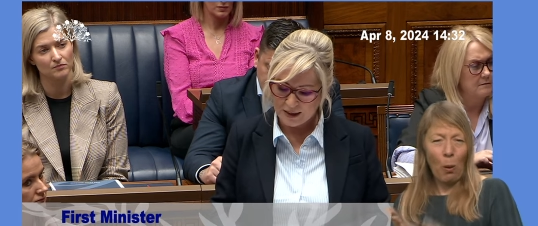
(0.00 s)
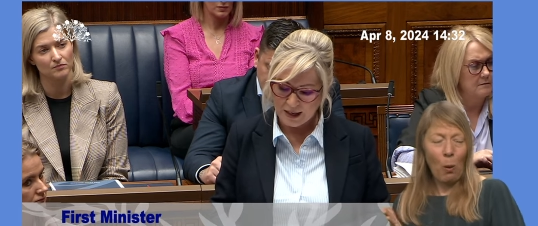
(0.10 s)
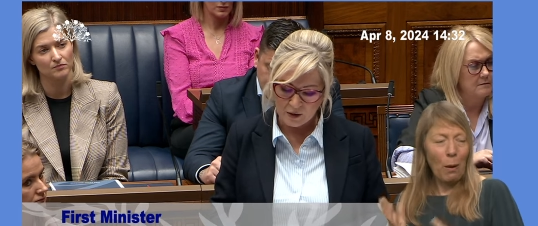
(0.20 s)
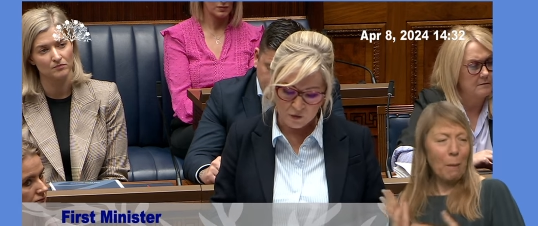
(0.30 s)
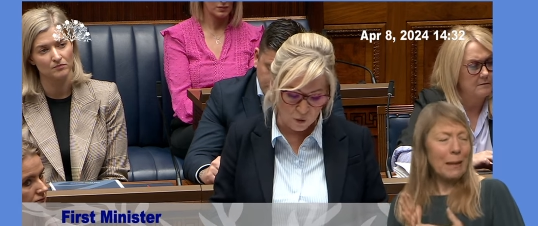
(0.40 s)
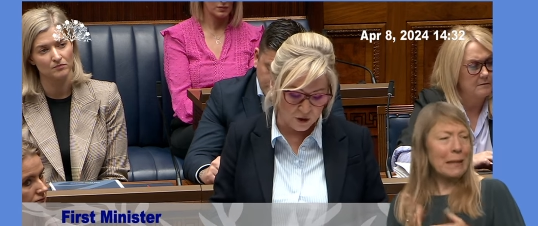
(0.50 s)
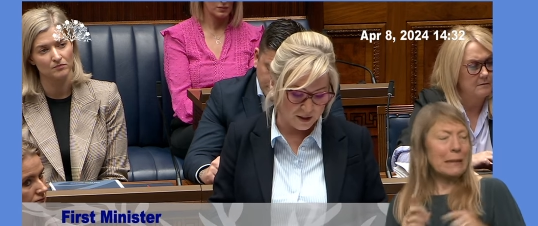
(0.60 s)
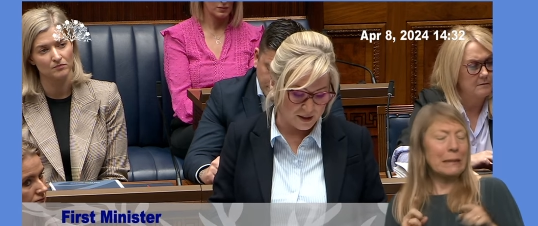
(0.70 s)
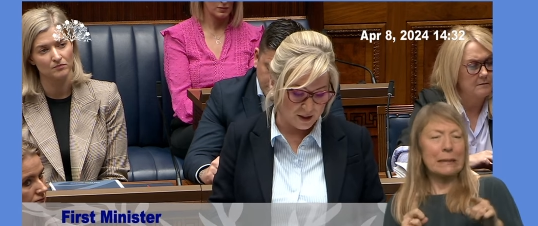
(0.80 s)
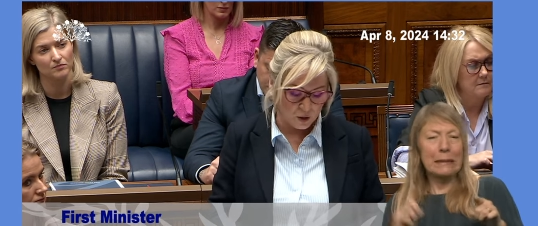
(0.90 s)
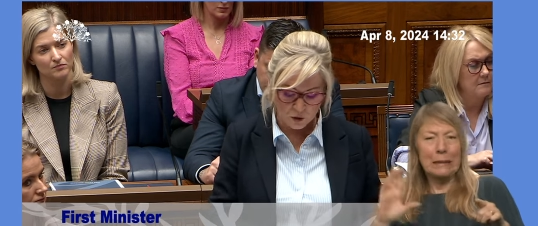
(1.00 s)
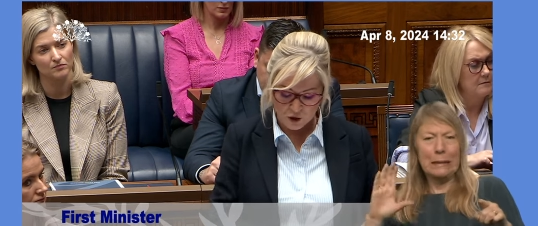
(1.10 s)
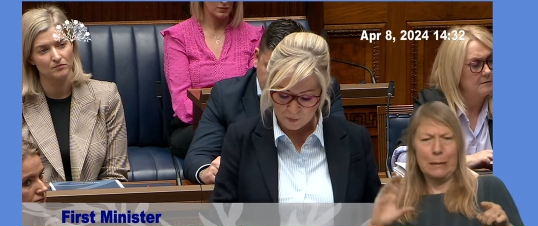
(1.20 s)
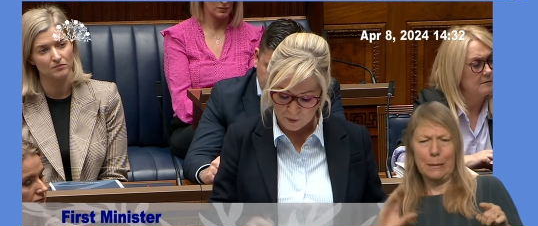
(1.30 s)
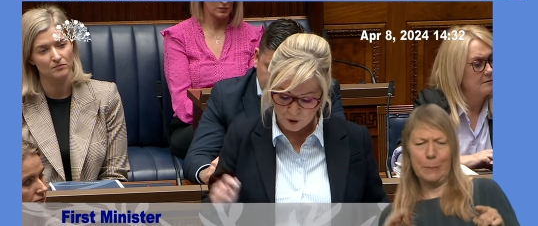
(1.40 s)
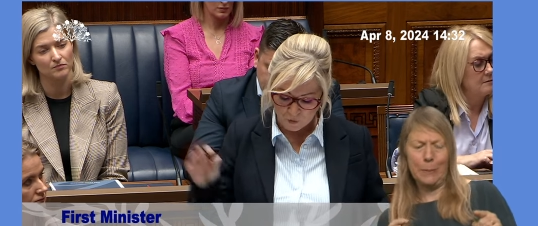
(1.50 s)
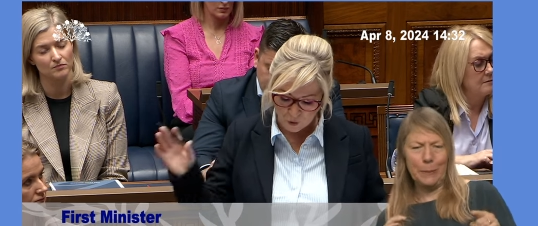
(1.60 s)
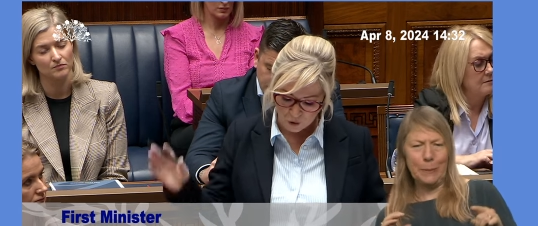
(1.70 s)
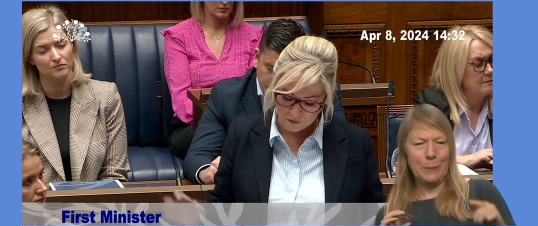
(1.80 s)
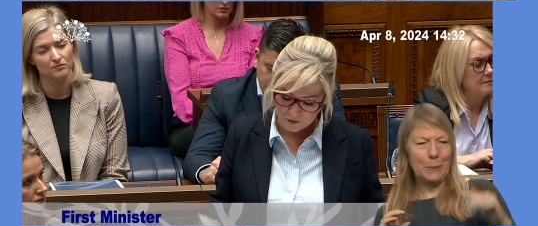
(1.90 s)
Speaker 1: and of course, it's the ownership of
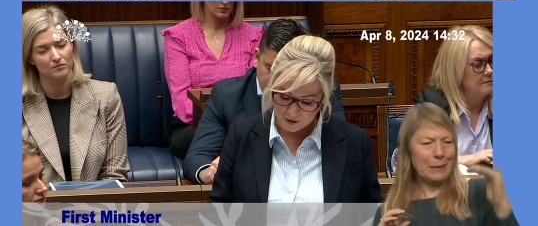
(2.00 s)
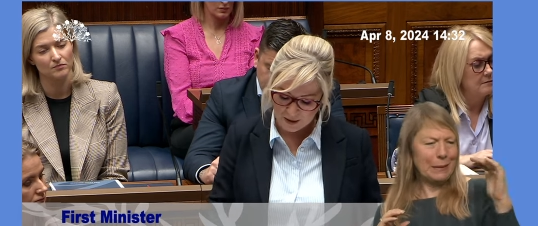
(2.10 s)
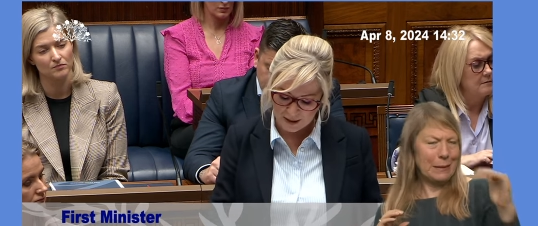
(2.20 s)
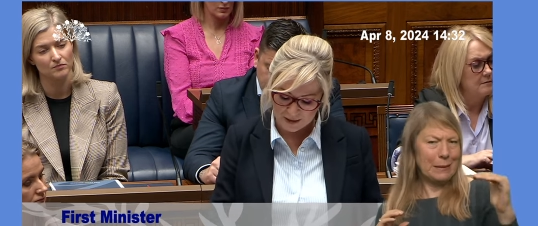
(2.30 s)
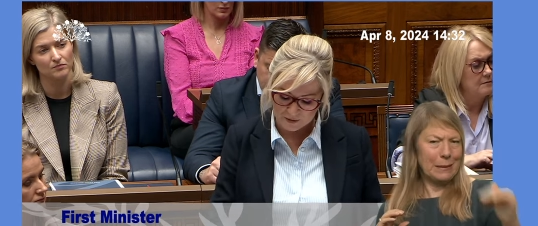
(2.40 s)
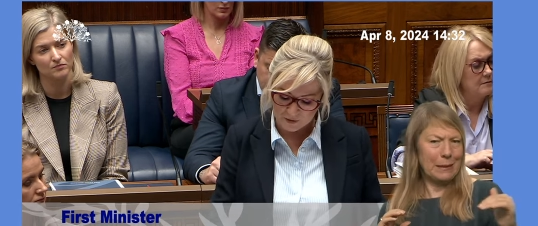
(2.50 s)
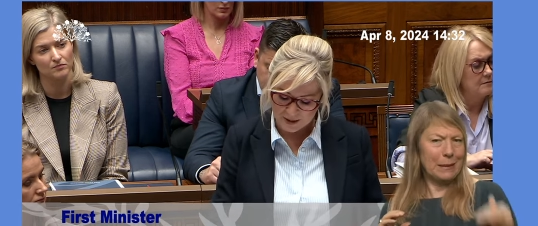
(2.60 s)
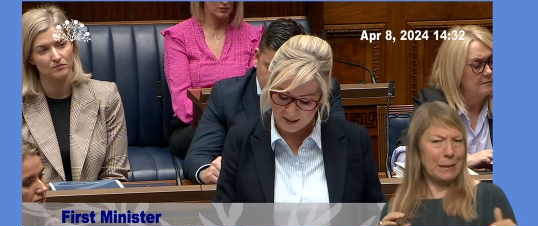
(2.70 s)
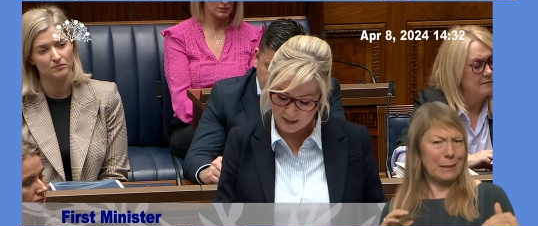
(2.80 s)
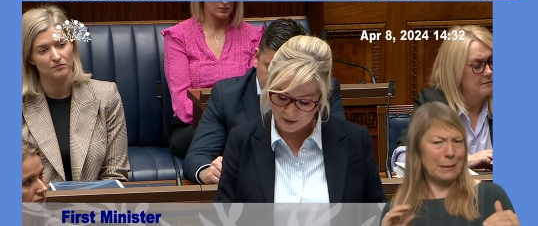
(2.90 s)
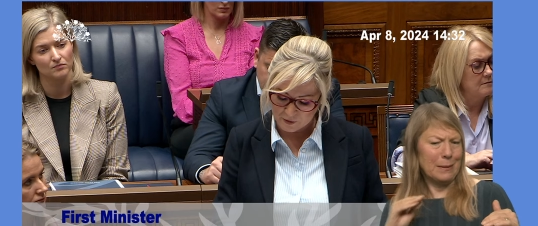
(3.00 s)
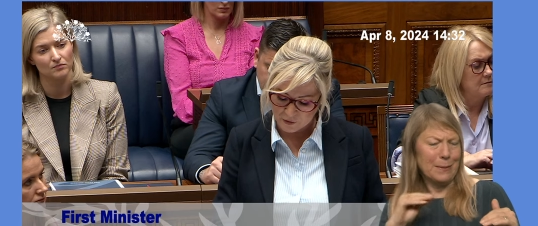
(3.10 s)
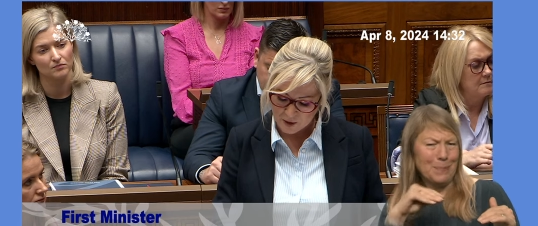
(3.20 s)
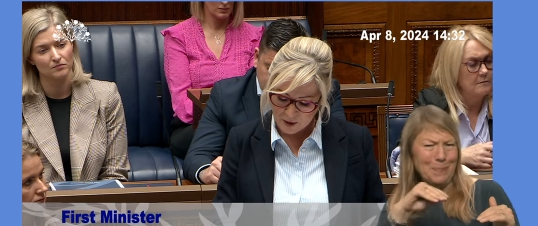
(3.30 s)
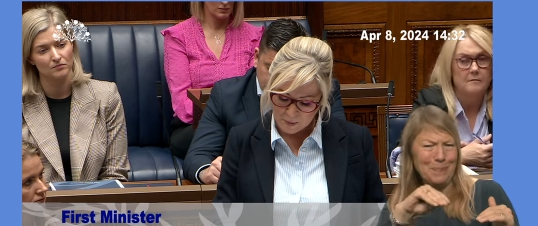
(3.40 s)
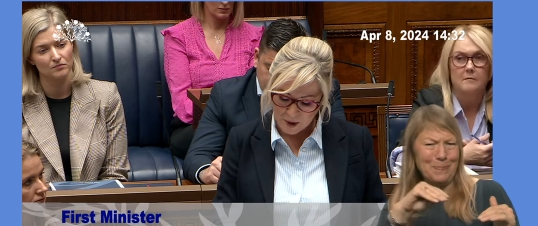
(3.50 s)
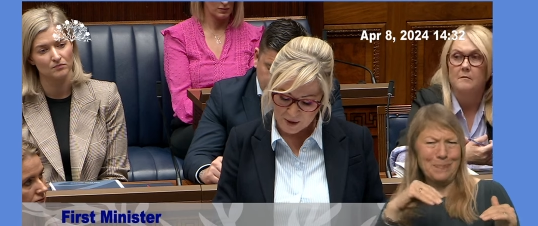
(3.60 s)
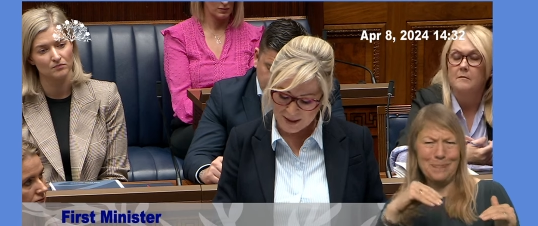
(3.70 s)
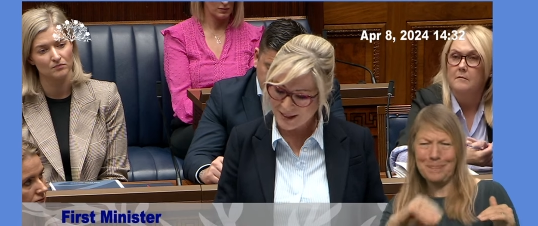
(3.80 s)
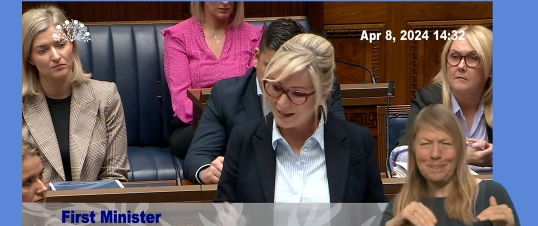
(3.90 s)
all of the collective executive
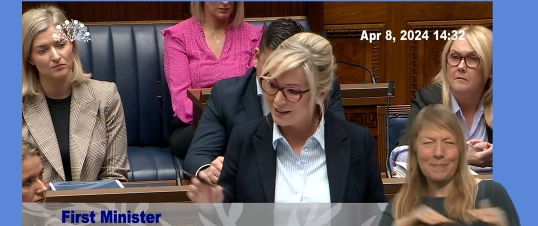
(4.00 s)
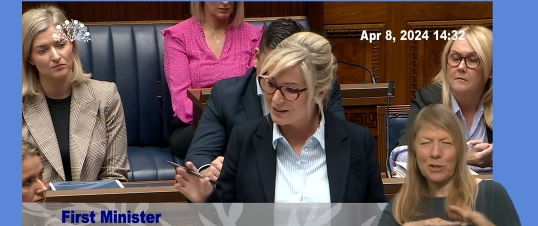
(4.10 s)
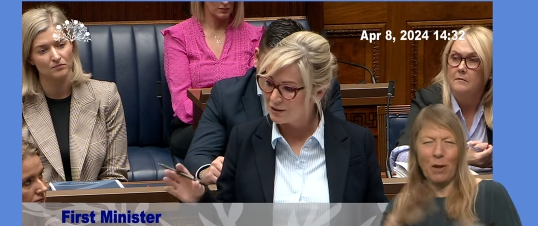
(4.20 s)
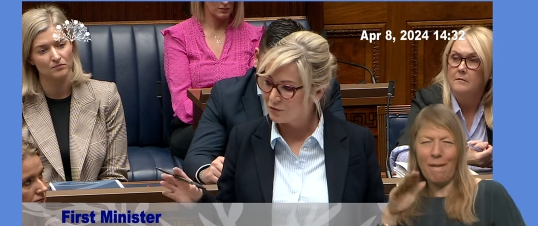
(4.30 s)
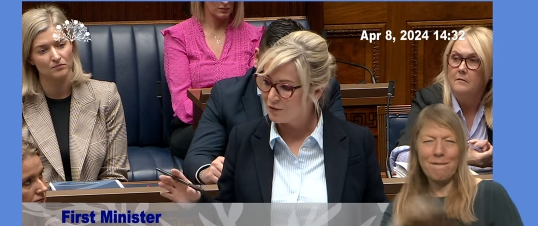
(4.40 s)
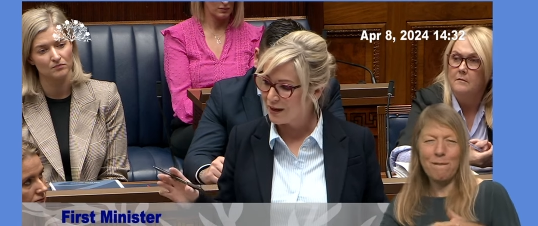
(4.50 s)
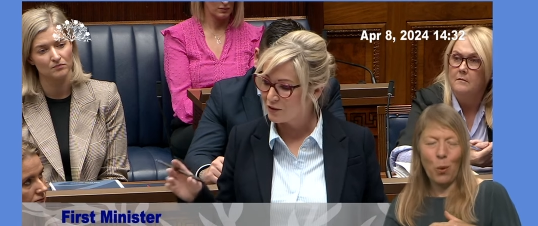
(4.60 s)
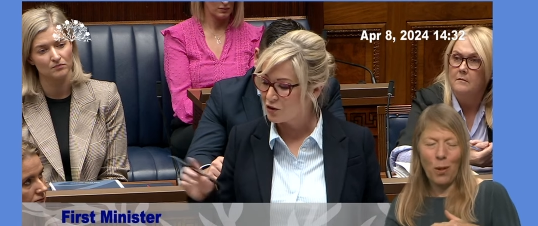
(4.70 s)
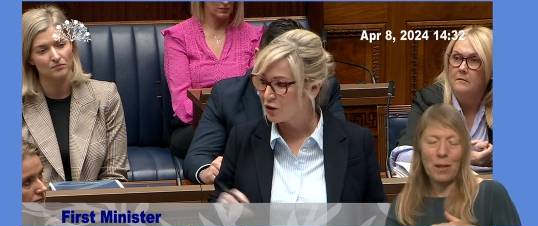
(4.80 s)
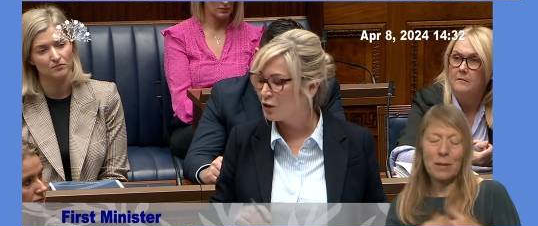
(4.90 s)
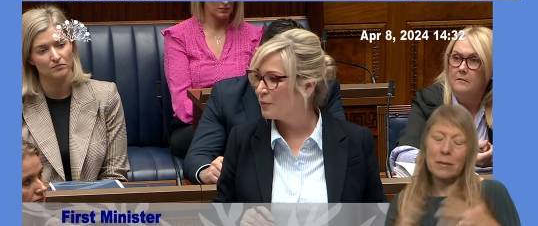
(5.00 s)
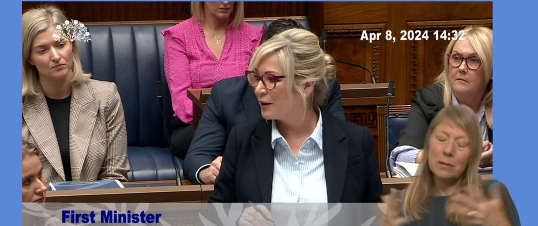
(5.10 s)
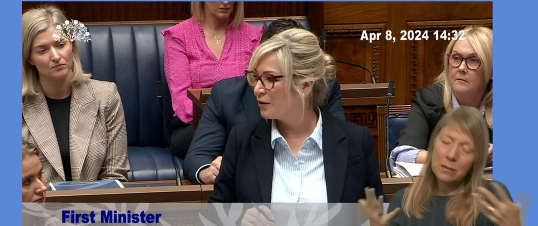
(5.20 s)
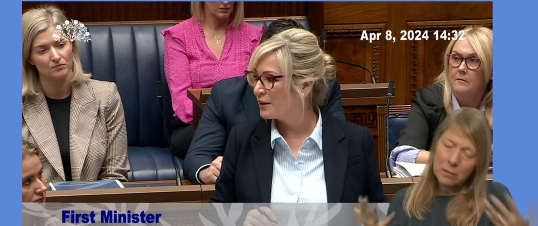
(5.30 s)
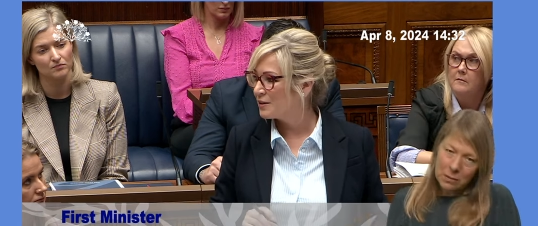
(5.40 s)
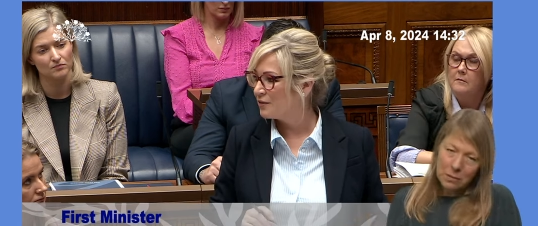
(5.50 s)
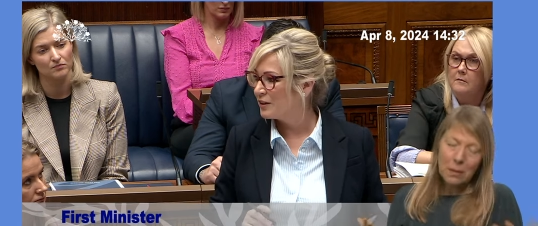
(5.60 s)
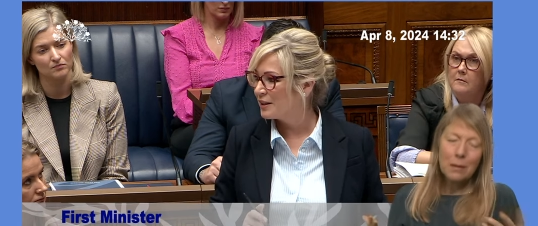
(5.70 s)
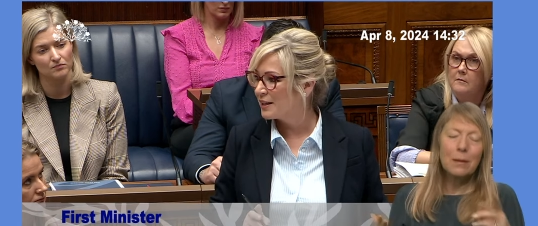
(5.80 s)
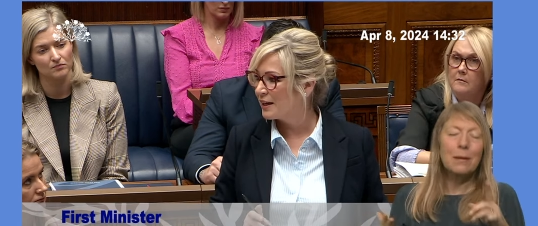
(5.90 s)
parties, and it needs to reflect the shared priorities of the
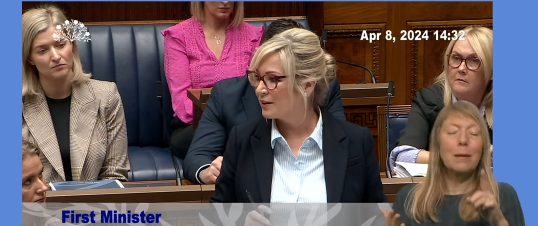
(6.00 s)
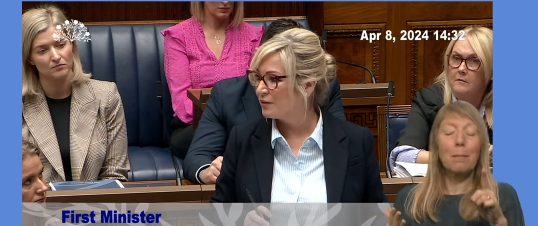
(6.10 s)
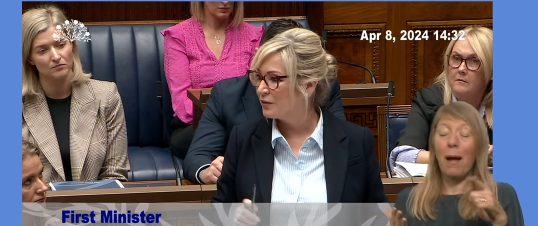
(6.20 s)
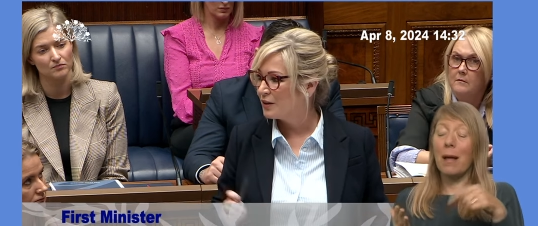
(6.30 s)
executive